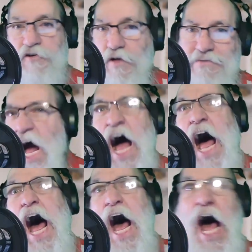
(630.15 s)
and you're like,
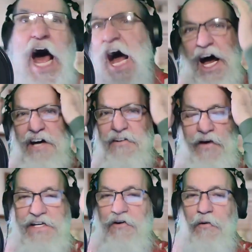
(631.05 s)

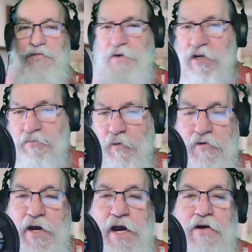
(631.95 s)
right? You're almost ready to pull
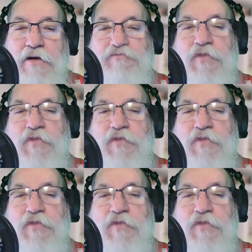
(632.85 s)
your hair out.